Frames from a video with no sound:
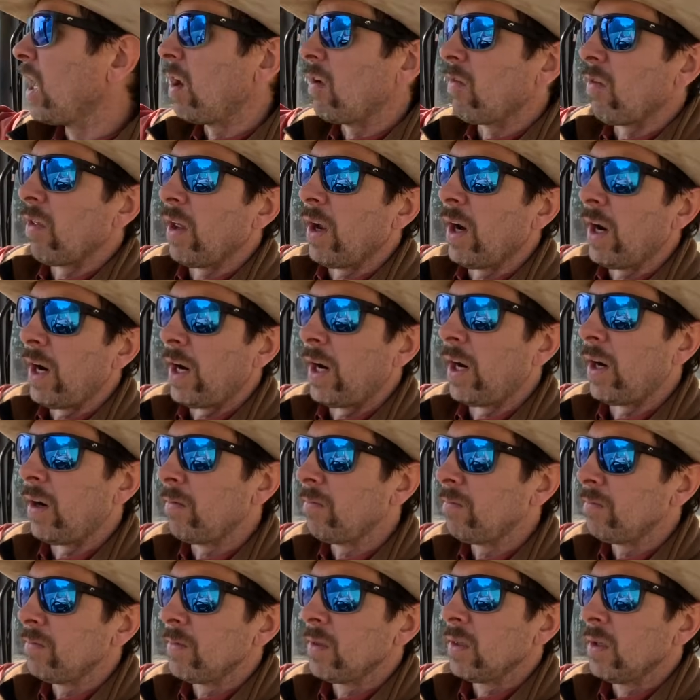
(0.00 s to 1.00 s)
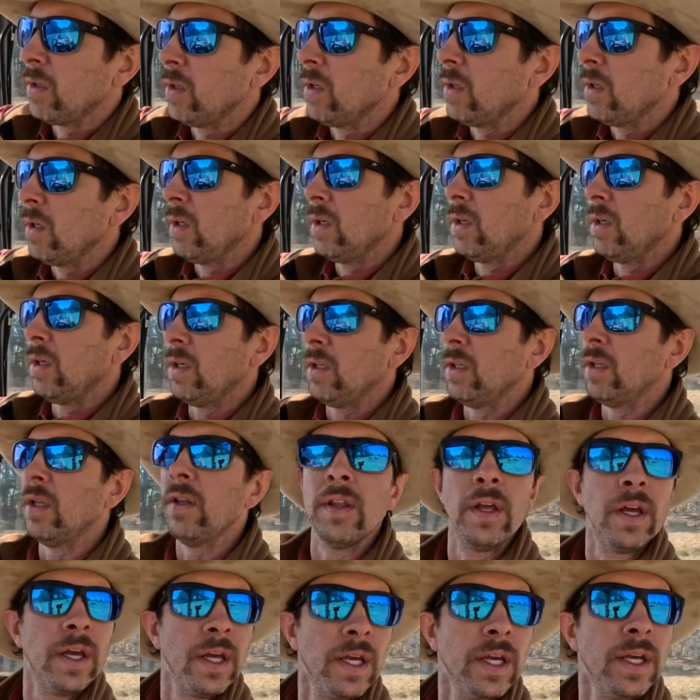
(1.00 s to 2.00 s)
over there,
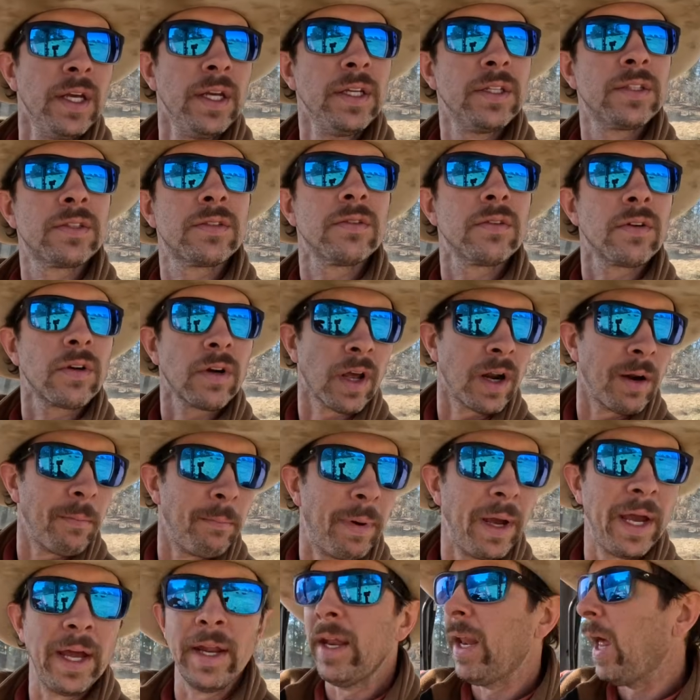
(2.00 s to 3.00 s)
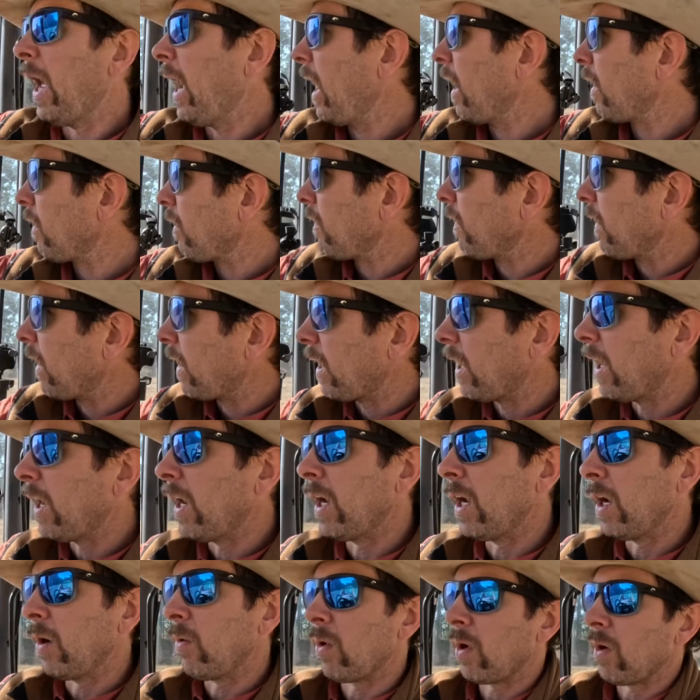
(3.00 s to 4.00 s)
and these are going to bed down on that
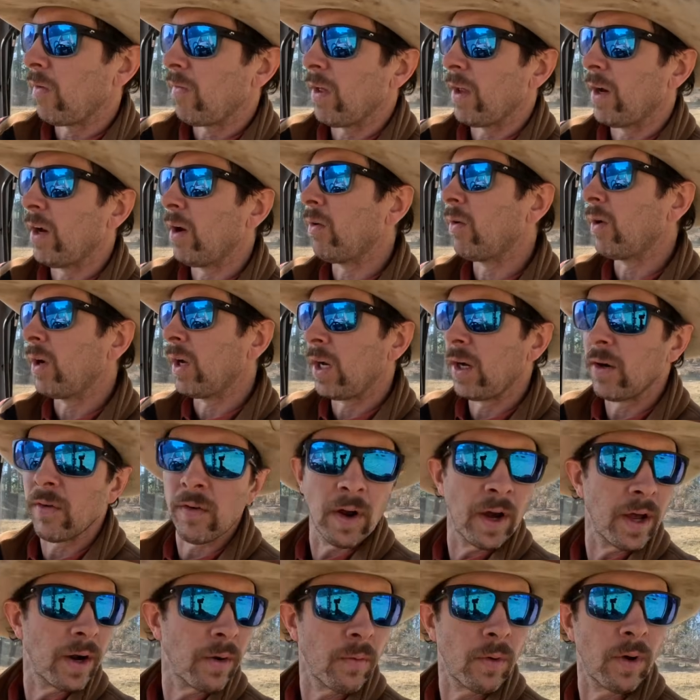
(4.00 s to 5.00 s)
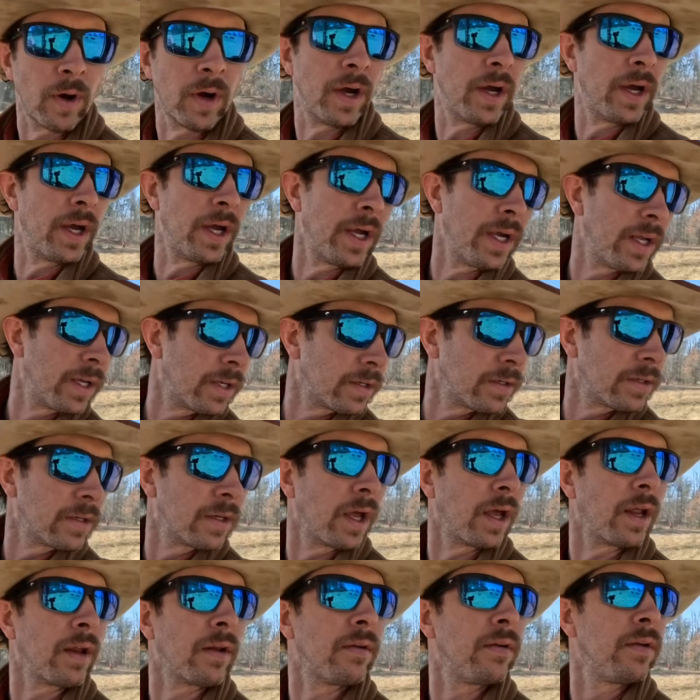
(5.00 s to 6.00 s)
hay, whatever they don't eat right away,
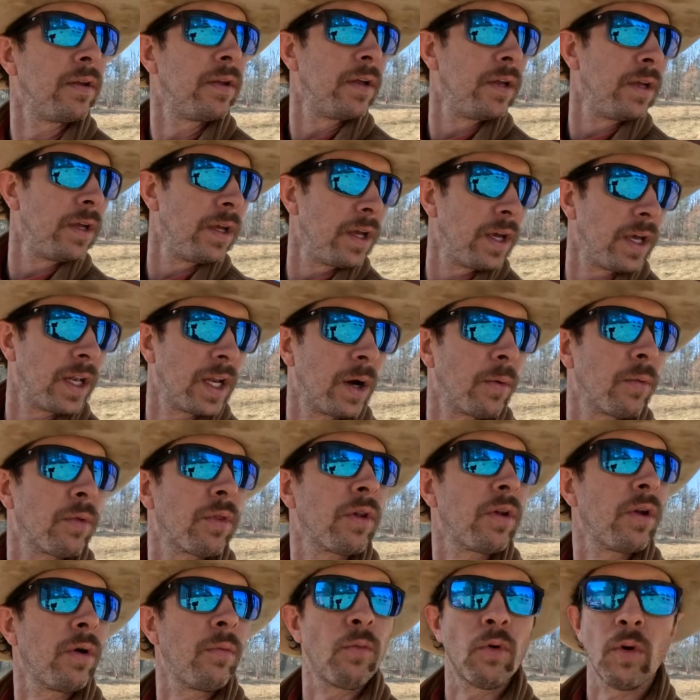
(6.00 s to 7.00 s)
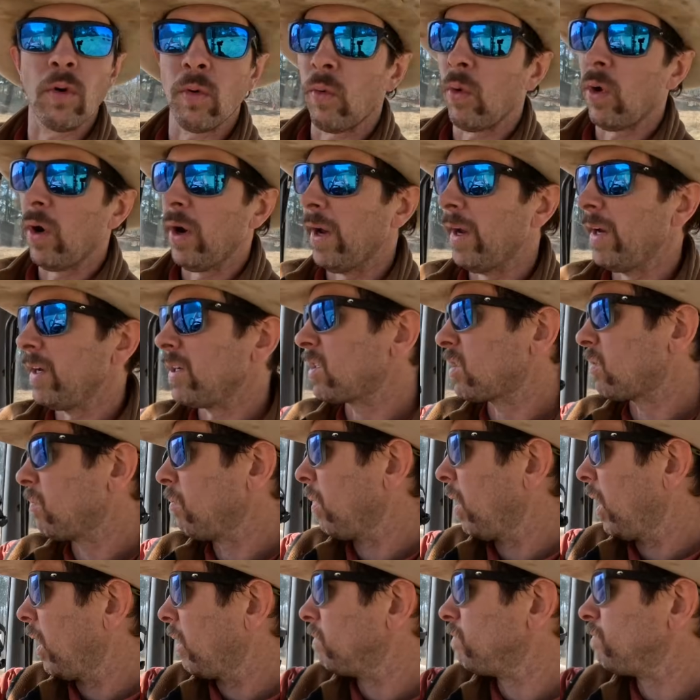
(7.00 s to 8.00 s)
and end up with a little more waste.
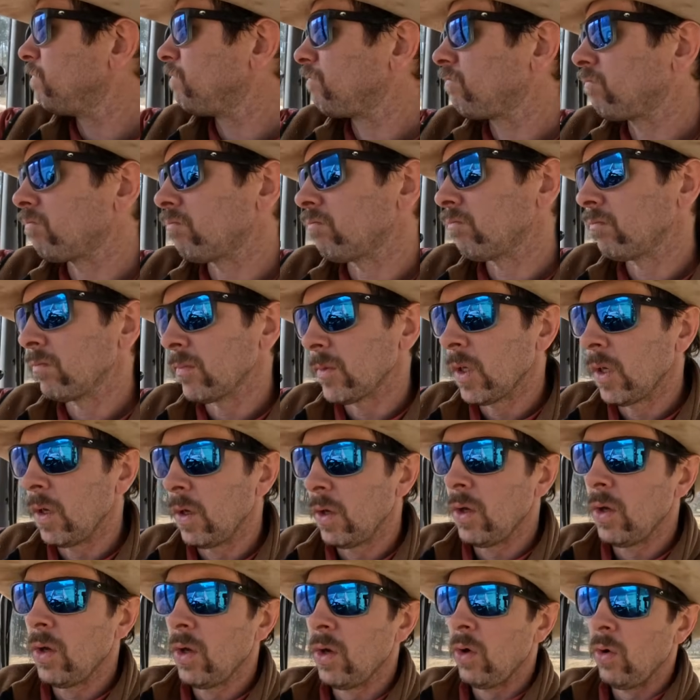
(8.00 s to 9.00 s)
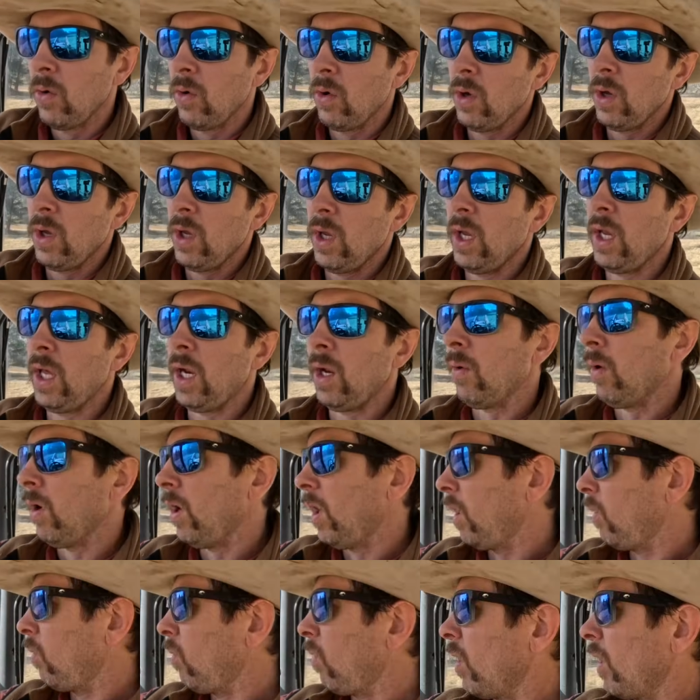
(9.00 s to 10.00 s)
But
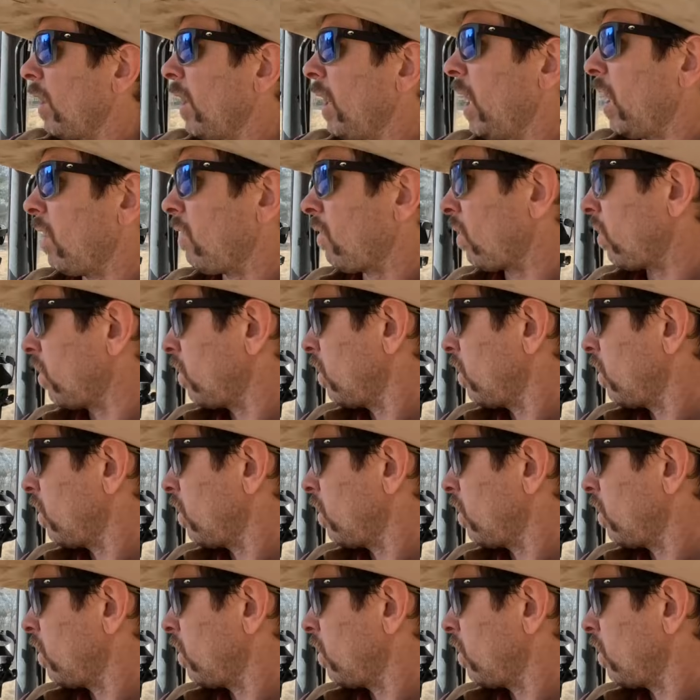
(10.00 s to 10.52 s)
Anyway, whatever.